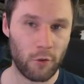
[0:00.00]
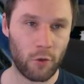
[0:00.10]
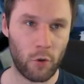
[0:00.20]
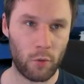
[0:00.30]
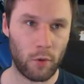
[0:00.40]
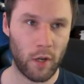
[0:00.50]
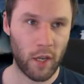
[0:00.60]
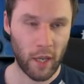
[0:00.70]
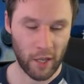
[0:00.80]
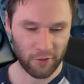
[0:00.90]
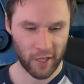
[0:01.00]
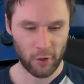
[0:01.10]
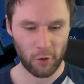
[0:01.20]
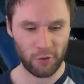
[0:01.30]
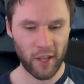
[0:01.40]
So it's
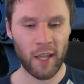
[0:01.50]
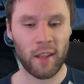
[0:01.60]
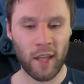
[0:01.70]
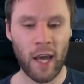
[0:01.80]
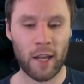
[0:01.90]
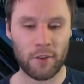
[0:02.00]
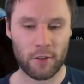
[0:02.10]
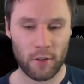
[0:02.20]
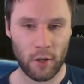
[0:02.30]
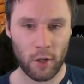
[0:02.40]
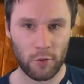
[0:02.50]
like you're saying that